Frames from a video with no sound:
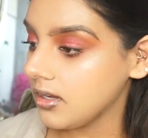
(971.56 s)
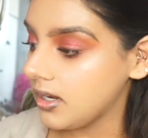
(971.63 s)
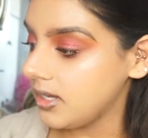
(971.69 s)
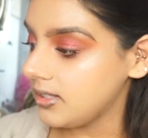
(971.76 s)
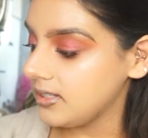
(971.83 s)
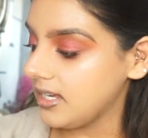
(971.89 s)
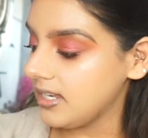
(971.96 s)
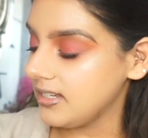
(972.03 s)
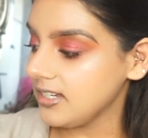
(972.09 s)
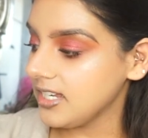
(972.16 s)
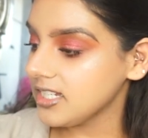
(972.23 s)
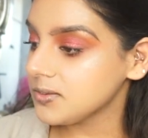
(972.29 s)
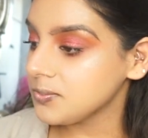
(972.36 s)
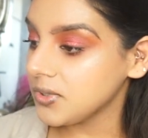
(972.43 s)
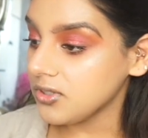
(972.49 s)
And then
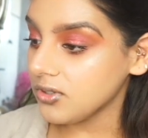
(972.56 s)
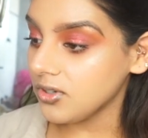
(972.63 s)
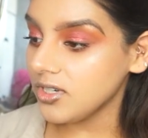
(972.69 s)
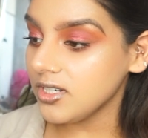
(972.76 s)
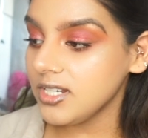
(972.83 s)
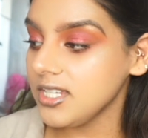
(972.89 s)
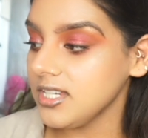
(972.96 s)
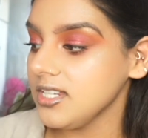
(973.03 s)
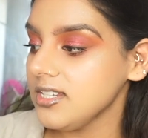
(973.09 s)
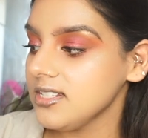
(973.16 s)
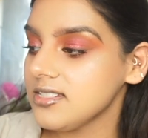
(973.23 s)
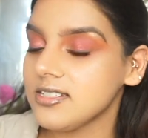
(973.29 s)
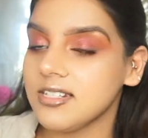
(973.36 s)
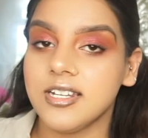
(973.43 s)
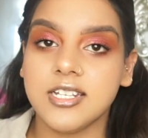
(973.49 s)
last but not
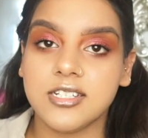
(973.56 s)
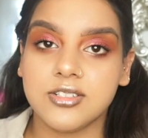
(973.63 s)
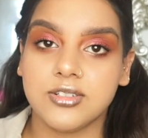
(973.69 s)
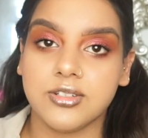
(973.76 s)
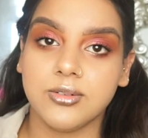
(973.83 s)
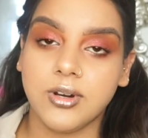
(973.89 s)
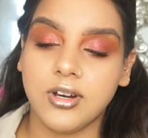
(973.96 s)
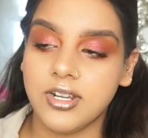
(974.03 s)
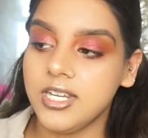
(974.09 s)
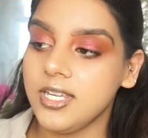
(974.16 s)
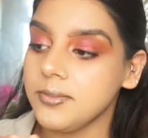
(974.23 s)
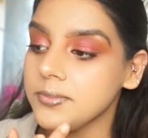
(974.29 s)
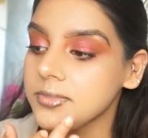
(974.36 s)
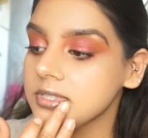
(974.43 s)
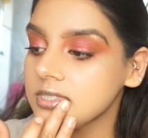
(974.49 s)
least, let's do our
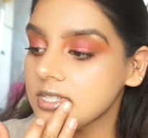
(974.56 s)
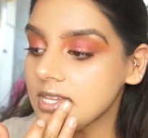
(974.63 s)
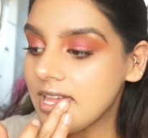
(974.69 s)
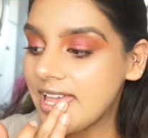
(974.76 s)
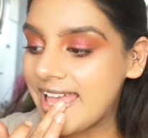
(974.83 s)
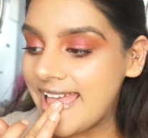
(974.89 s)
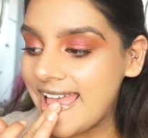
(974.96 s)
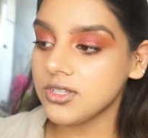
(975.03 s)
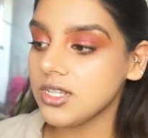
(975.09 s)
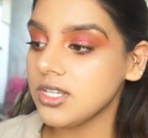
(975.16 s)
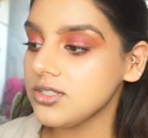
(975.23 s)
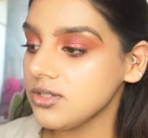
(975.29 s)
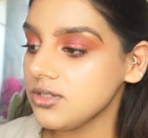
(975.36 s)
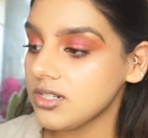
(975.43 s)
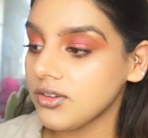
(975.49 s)
lips. So they
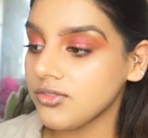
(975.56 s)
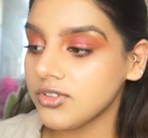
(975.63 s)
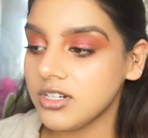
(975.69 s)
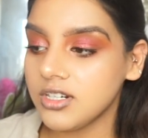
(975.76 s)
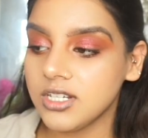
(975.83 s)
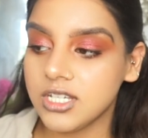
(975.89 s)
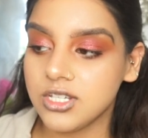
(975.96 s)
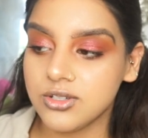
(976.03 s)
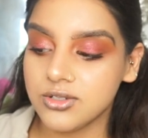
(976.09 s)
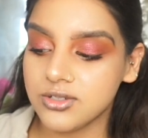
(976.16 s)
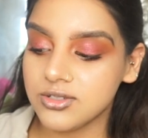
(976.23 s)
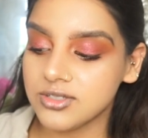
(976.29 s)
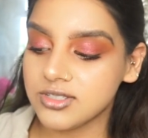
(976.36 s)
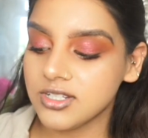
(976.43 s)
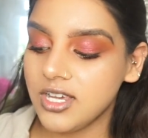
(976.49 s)
do definitely
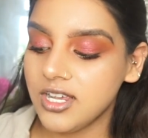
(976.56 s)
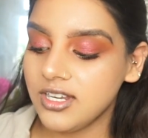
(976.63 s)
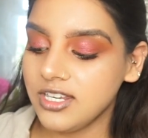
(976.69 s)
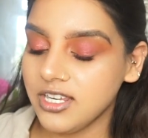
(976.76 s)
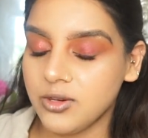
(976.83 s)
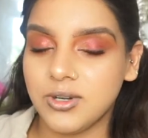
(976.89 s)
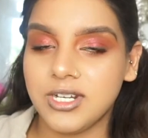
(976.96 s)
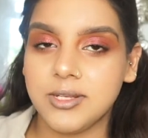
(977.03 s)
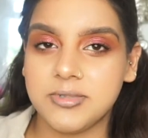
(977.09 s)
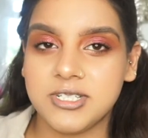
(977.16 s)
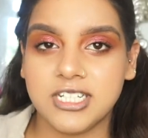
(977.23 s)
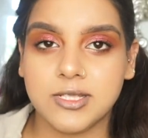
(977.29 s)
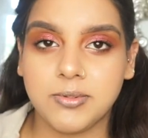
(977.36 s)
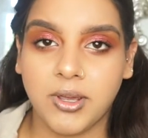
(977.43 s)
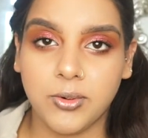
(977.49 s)
use liquid
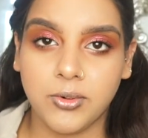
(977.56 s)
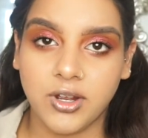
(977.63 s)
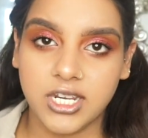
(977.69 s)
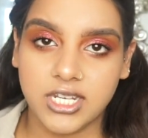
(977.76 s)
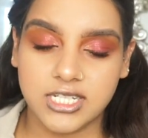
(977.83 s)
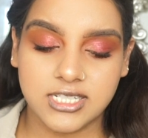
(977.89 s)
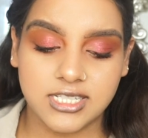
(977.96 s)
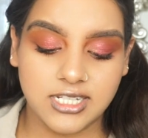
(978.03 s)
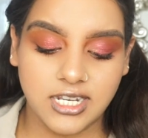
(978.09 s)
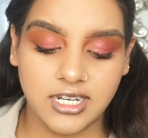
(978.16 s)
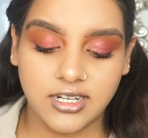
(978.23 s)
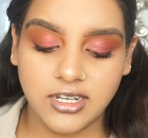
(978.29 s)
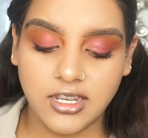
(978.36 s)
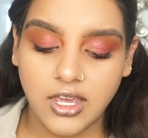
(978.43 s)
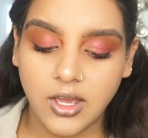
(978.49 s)
lipsticks by what I can
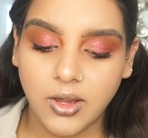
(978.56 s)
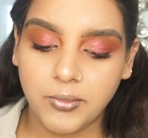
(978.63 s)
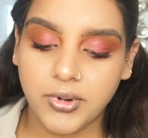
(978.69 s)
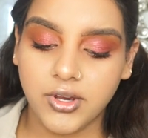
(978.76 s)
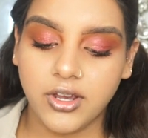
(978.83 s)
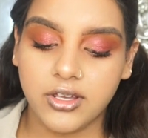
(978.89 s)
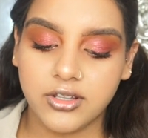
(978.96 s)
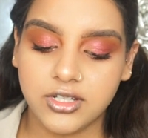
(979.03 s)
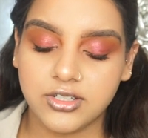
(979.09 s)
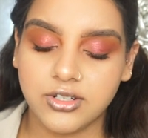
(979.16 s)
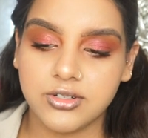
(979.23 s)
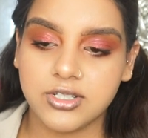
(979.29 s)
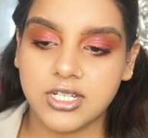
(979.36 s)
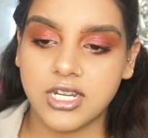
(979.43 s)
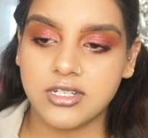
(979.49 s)
see, but they
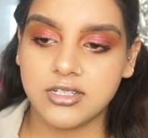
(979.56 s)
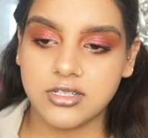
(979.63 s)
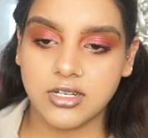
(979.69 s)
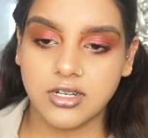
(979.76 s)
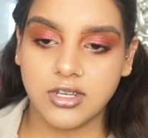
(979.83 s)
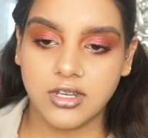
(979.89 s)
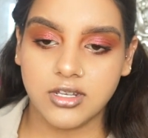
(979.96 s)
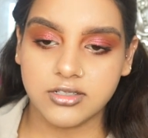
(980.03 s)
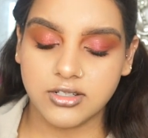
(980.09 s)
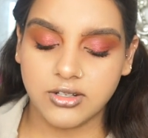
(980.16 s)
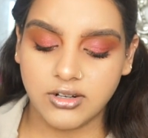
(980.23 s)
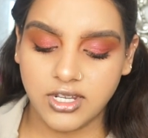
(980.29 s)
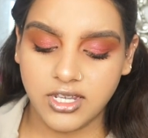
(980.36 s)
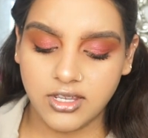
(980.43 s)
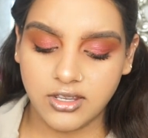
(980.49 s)
don't tend to,
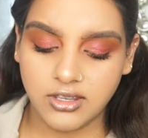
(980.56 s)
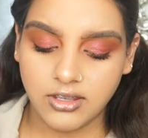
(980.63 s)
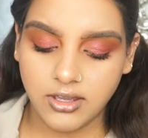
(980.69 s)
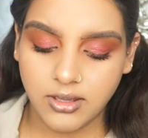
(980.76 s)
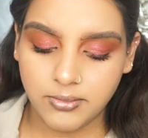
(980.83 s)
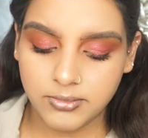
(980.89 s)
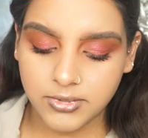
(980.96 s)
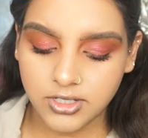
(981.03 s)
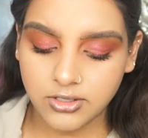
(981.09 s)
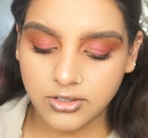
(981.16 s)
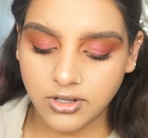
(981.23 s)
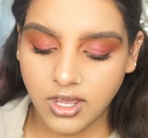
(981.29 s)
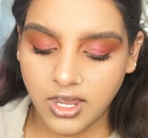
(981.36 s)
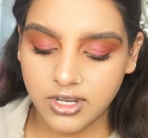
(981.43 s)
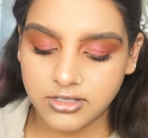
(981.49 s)
so like the
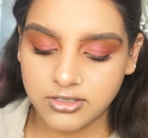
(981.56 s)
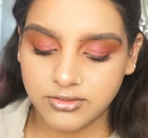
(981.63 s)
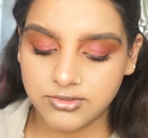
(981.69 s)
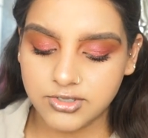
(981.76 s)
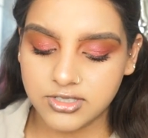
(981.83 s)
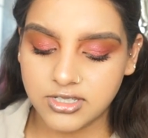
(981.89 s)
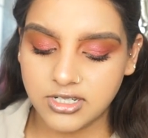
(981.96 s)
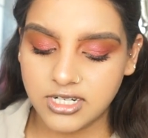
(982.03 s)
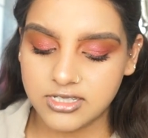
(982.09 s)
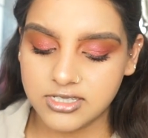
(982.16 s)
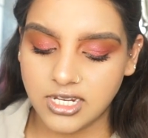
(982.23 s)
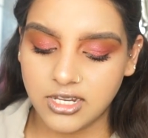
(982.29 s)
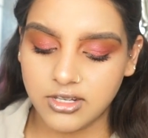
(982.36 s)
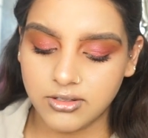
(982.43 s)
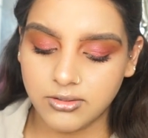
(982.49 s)
look kind of doesn't
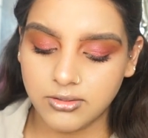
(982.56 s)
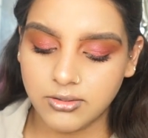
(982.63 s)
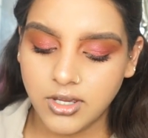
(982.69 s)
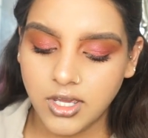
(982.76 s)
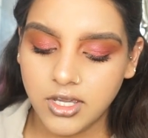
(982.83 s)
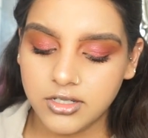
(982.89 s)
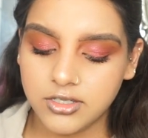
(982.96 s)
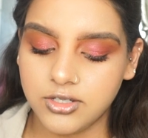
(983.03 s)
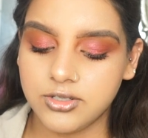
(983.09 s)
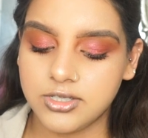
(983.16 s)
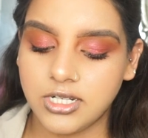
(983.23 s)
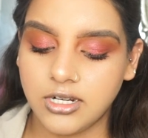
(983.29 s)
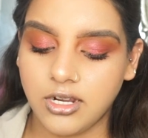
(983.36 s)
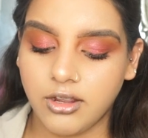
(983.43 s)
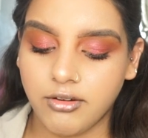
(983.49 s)
entail
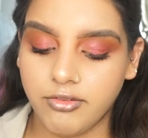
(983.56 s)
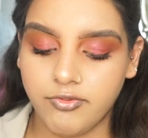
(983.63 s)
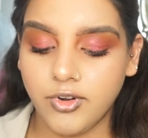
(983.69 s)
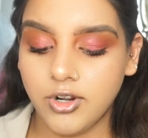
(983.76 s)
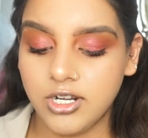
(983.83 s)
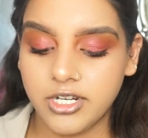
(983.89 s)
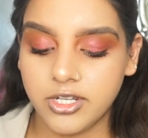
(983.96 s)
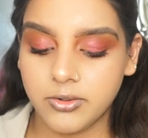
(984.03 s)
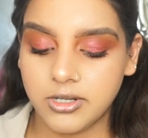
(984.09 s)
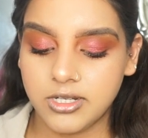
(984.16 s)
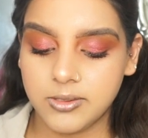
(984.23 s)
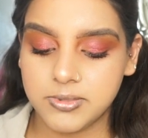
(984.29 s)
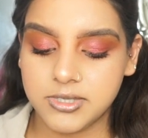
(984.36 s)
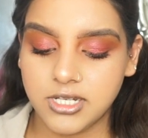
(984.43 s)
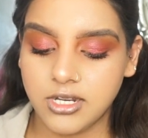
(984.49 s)
using like a full liquid
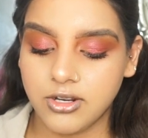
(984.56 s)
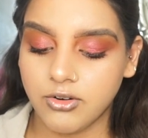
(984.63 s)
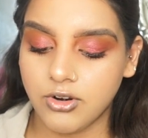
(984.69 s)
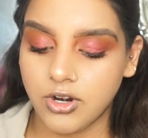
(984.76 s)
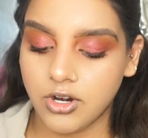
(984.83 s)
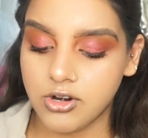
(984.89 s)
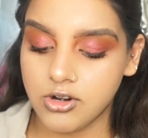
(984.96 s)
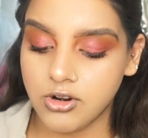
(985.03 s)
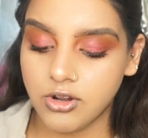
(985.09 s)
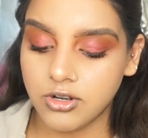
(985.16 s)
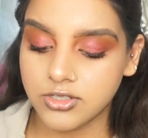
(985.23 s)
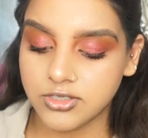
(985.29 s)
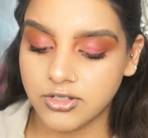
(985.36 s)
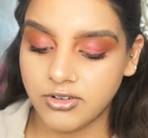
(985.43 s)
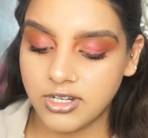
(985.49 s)
lipstick or a
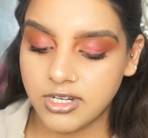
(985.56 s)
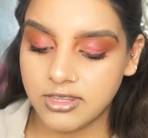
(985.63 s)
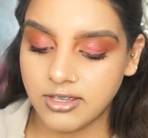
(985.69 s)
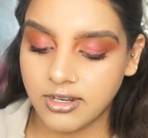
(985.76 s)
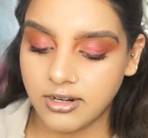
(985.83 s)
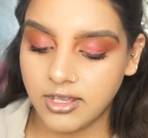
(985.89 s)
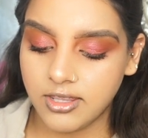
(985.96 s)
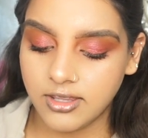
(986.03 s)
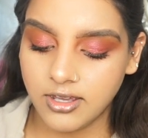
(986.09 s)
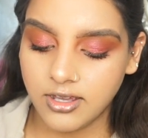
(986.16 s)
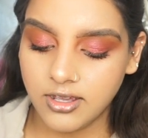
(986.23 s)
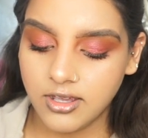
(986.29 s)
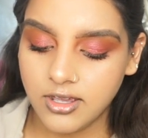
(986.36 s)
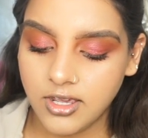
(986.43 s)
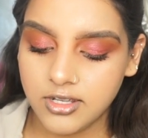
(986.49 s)
gloss or anything like
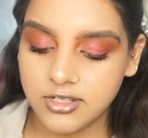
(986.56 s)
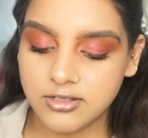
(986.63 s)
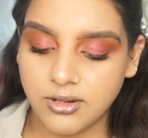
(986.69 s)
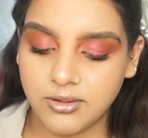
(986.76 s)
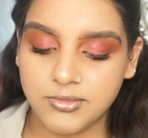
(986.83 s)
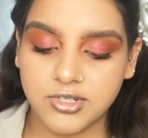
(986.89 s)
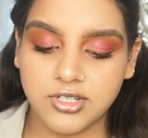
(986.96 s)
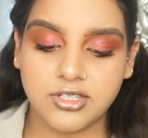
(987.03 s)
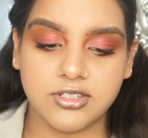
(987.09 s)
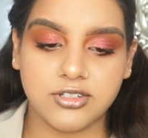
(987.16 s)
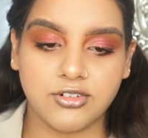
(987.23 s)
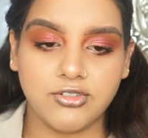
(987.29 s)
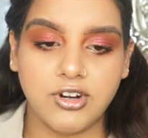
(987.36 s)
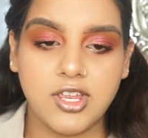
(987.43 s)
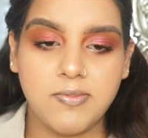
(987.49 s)
that. So I'm just
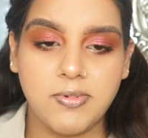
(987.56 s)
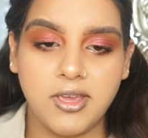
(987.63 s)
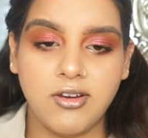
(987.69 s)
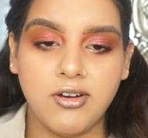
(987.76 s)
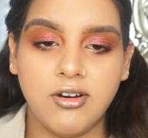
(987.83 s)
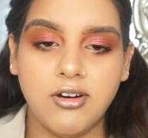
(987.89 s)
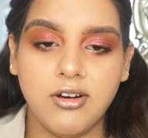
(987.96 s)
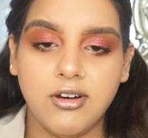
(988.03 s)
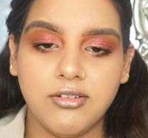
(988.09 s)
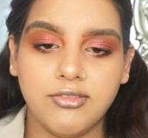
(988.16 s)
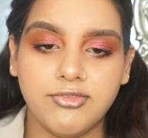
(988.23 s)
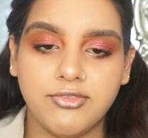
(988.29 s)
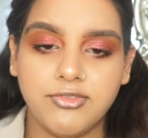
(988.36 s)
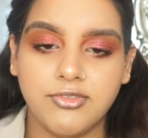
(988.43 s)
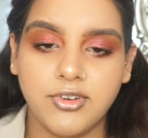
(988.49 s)
scraping
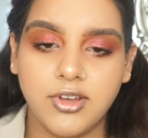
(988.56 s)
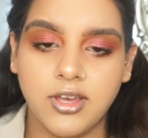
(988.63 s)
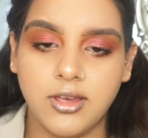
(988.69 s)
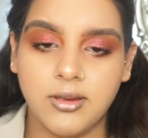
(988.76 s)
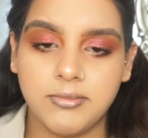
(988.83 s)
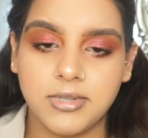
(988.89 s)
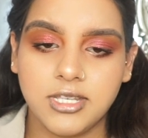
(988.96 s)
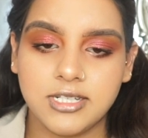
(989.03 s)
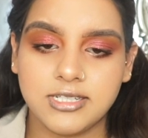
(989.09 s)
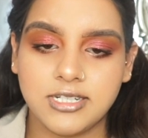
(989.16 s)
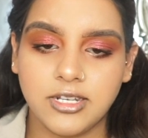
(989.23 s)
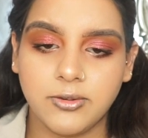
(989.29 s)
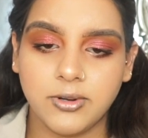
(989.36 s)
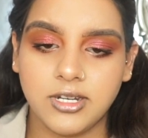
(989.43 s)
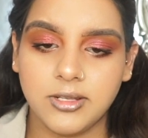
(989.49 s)
off this
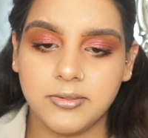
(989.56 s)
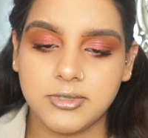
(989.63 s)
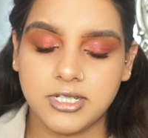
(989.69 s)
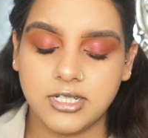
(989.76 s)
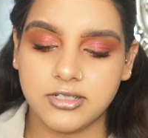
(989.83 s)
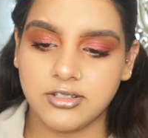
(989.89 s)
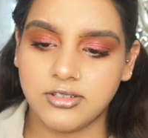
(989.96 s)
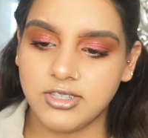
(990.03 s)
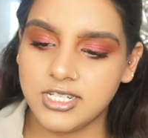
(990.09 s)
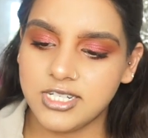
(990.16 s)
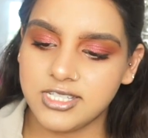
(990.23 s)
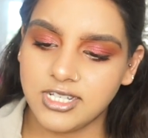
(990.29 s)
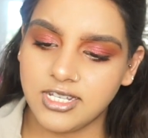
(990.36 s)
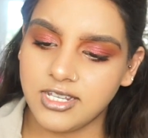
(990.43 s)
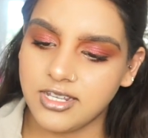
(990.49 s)
liquid lipstick. So
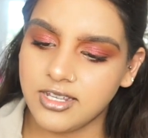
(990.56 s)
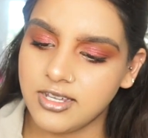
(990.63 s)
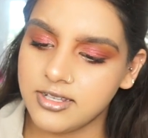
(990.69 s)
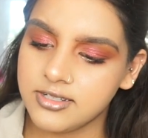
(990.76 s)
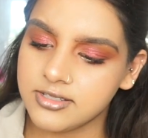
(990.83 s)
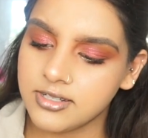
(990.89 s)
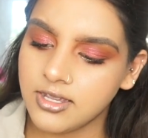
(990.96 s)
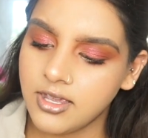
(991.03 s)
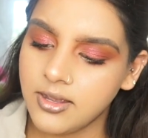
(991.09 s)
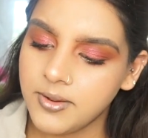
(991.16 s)
this is